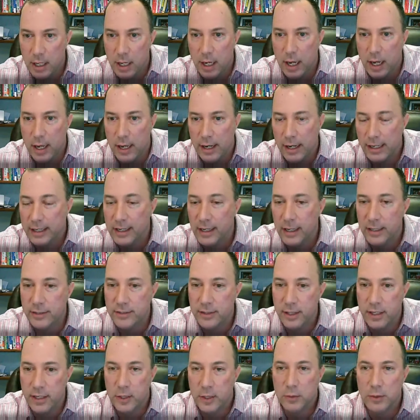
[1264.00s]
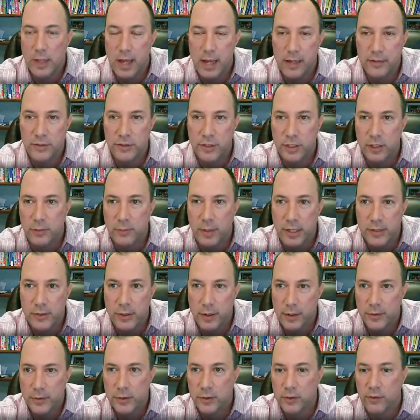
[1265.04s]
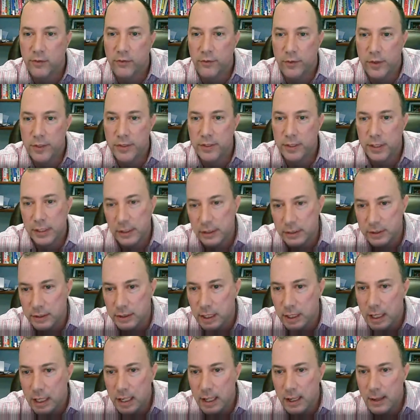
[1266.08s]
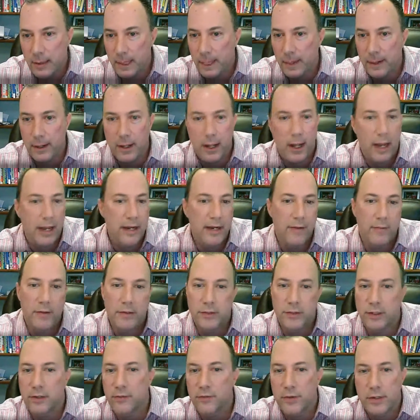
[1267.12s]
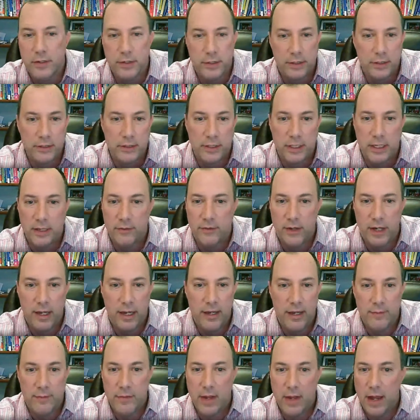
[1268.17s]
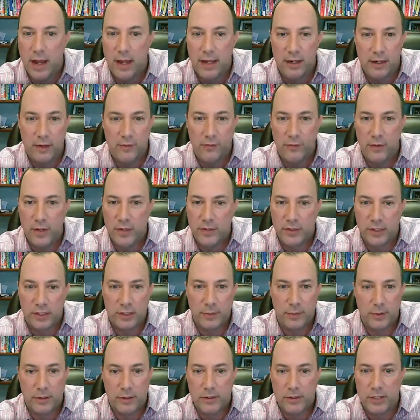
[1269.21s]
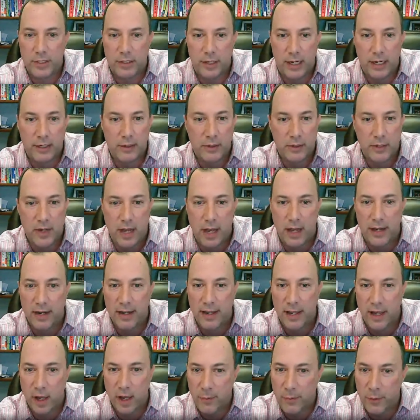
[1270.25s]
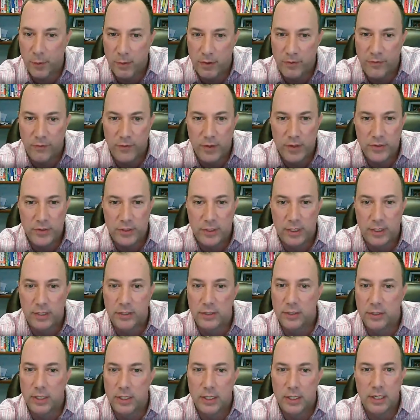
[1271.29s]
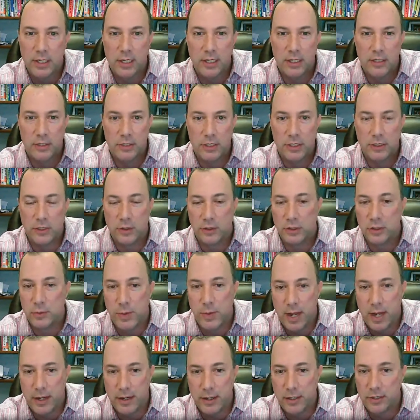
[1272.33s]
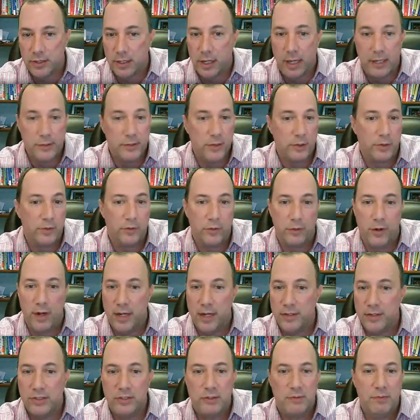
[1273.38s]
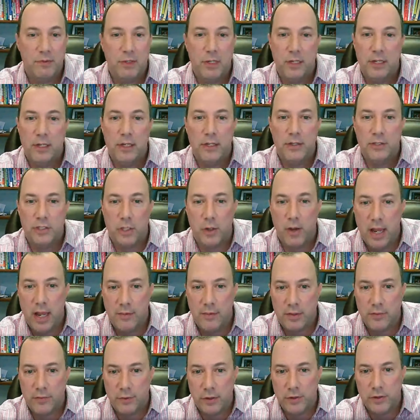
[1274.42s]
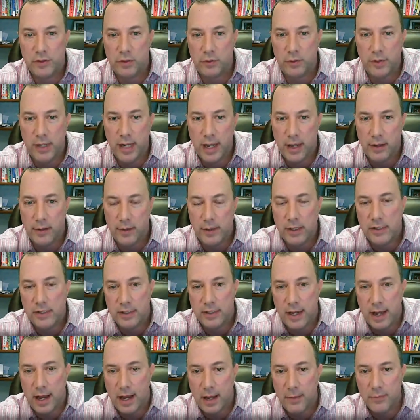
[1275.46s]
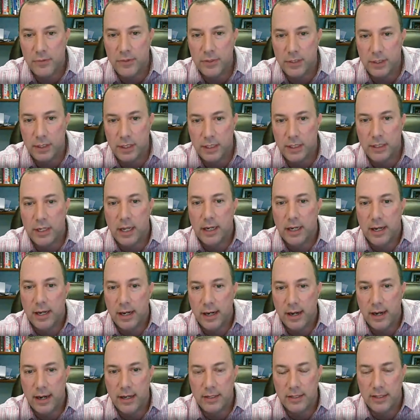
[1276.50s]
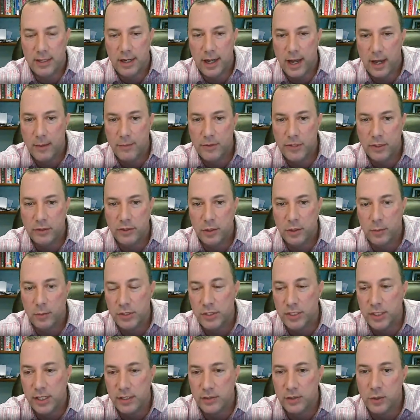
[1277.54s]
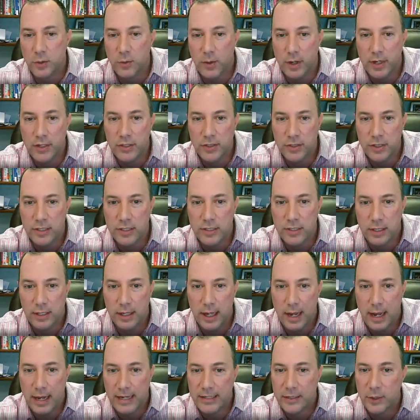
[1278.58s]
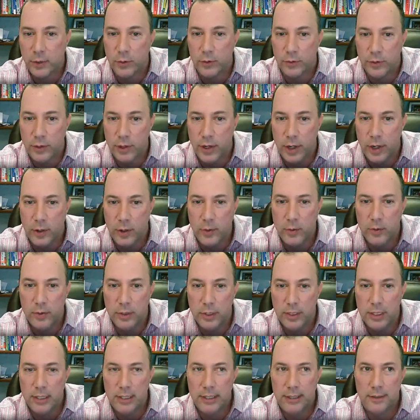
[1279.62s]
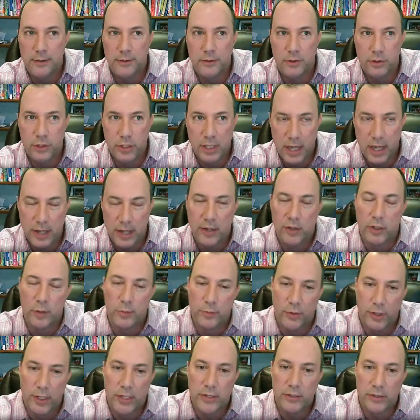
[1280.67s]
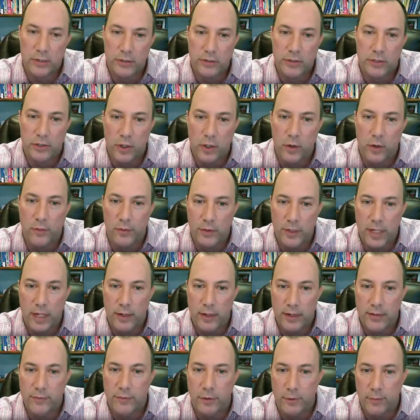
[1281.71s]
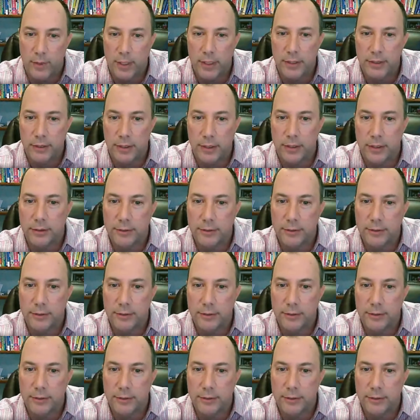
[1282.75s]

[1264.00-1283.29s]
And I can't tell you, last year my daughter took physics. I never took physics, Steve. I am not a physics person. I could not help her with physics. She took Spanish. I took French. So having virtual reality as an option and AI as an option. So when she has questions and I don't know, she had other places to go for that information.